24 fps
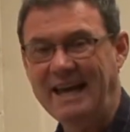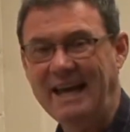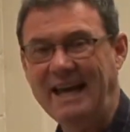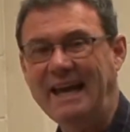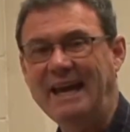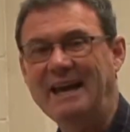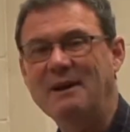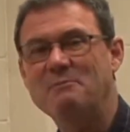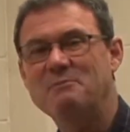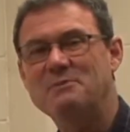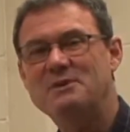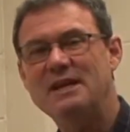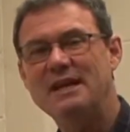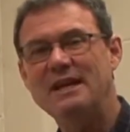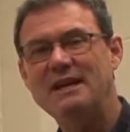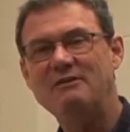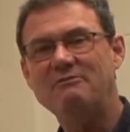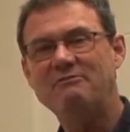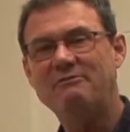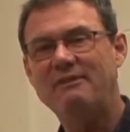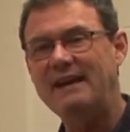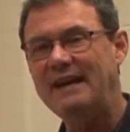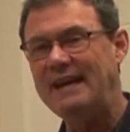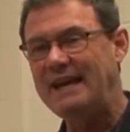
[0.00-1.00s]

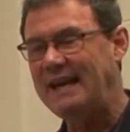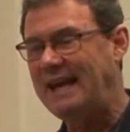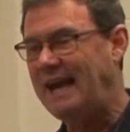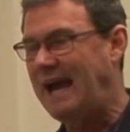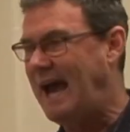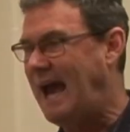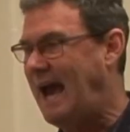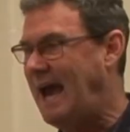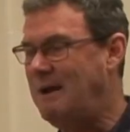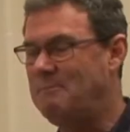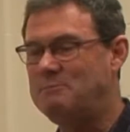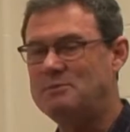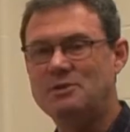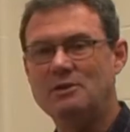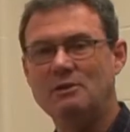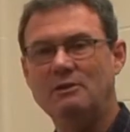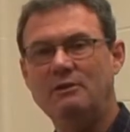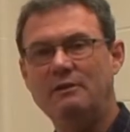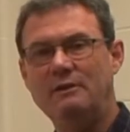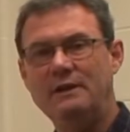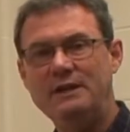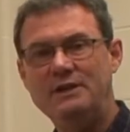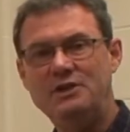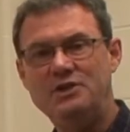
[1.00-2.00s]
MTV
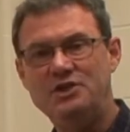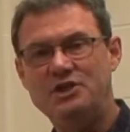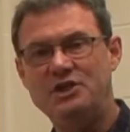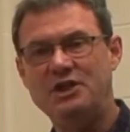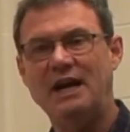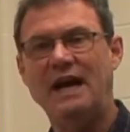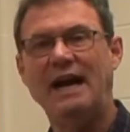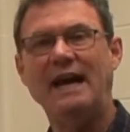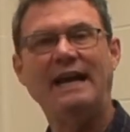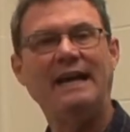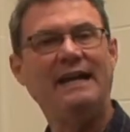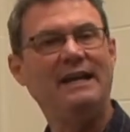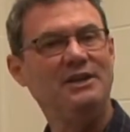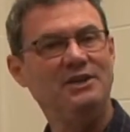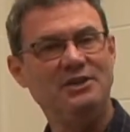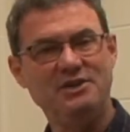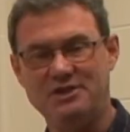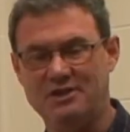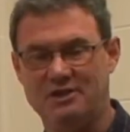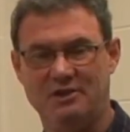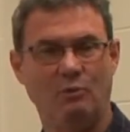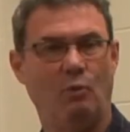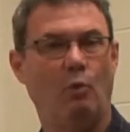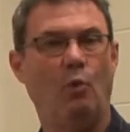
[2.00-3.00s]
absolutely
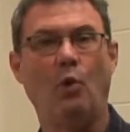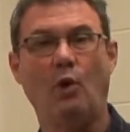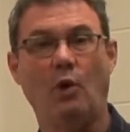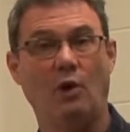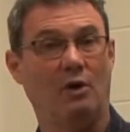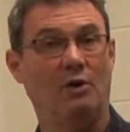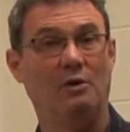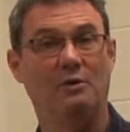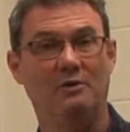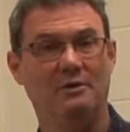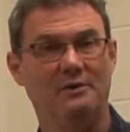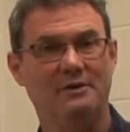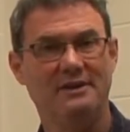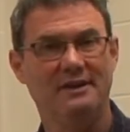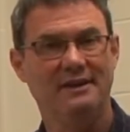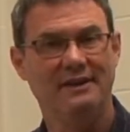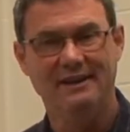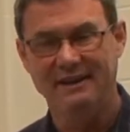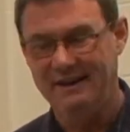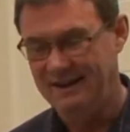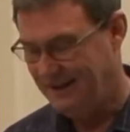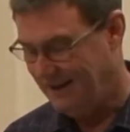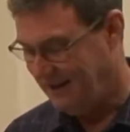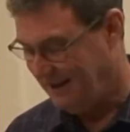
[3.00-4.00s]
changed the world.
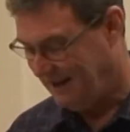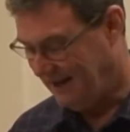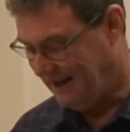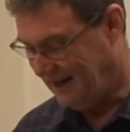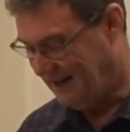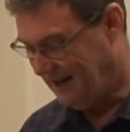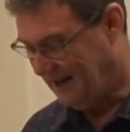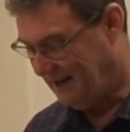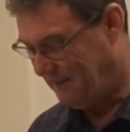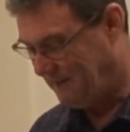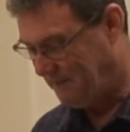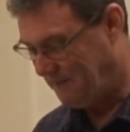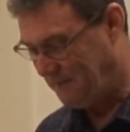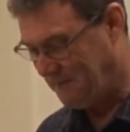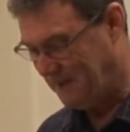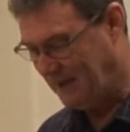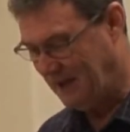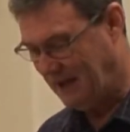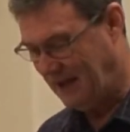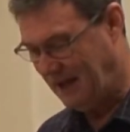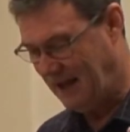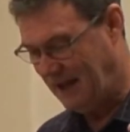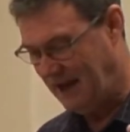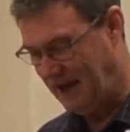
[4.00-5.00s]

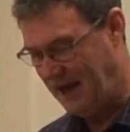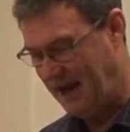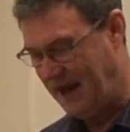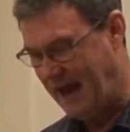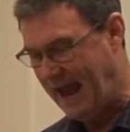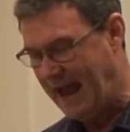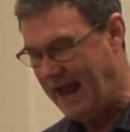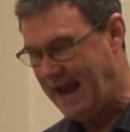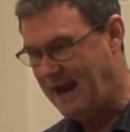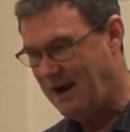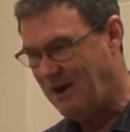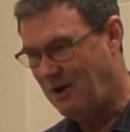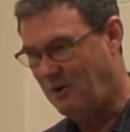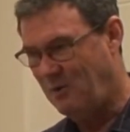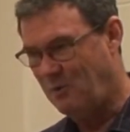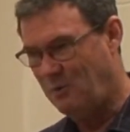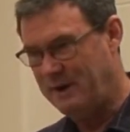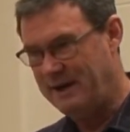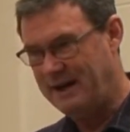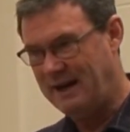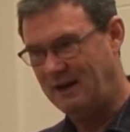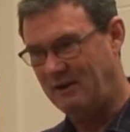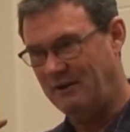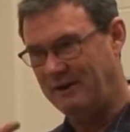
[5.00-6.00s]
Now
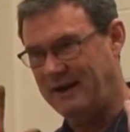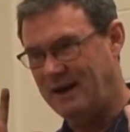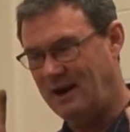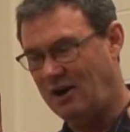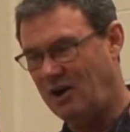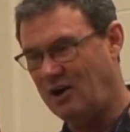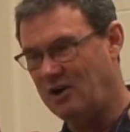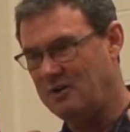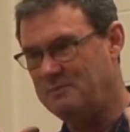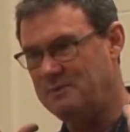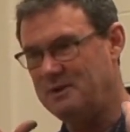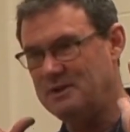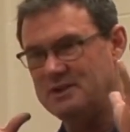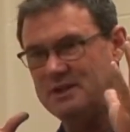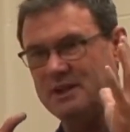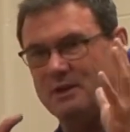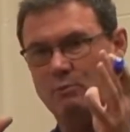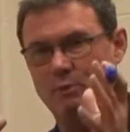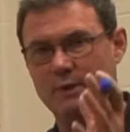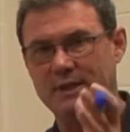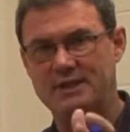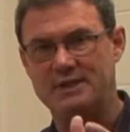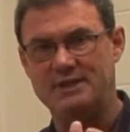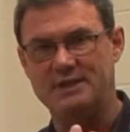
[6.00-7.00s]
we not only heard
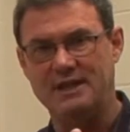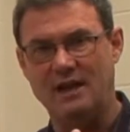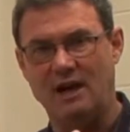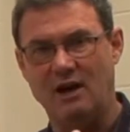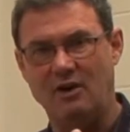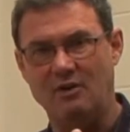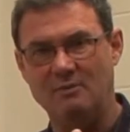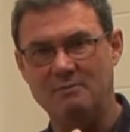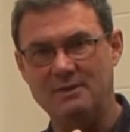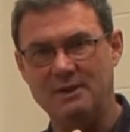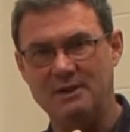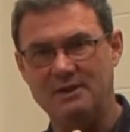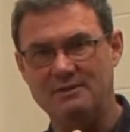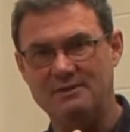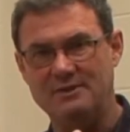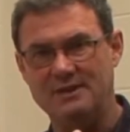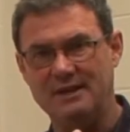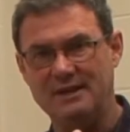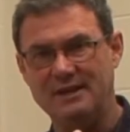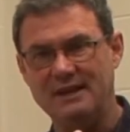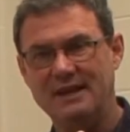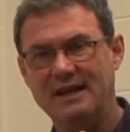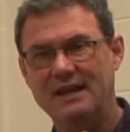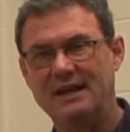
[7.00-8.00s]
music, we saw
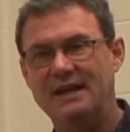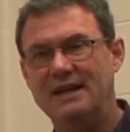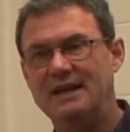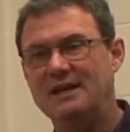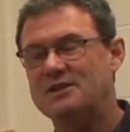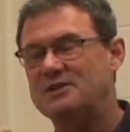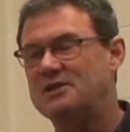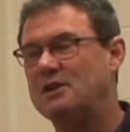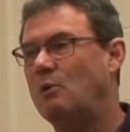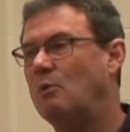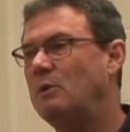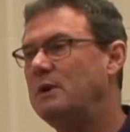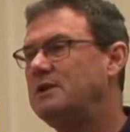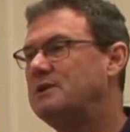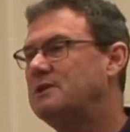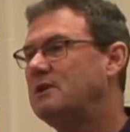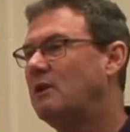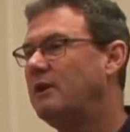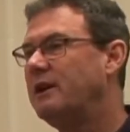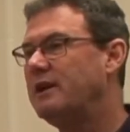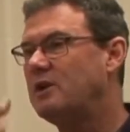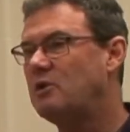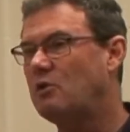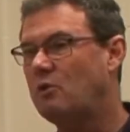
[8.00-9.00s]
music, so we
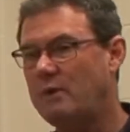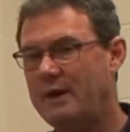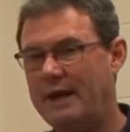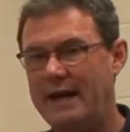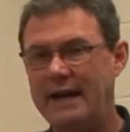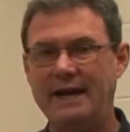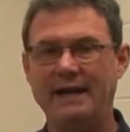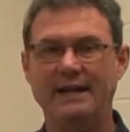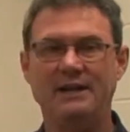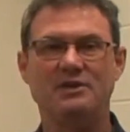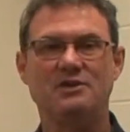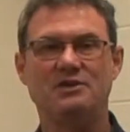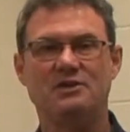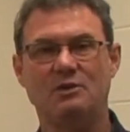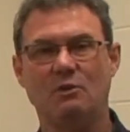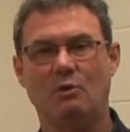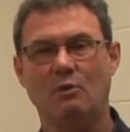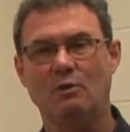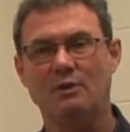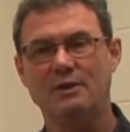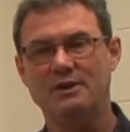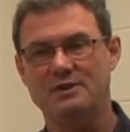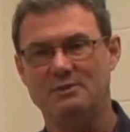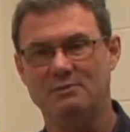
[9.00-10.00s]
started creating
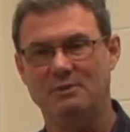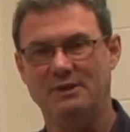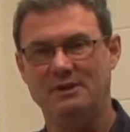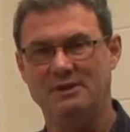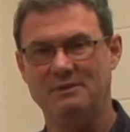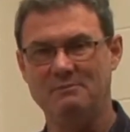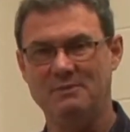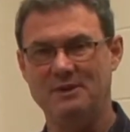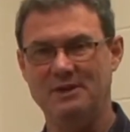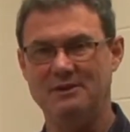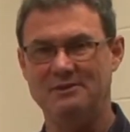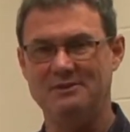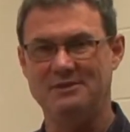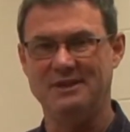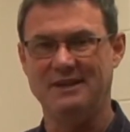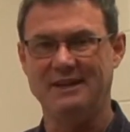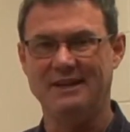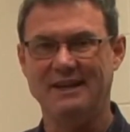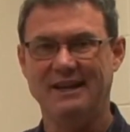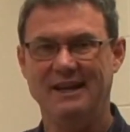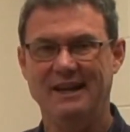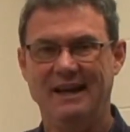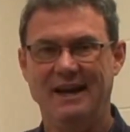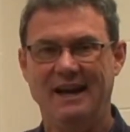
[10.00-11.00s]
stories with the
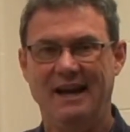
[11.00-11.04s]
music.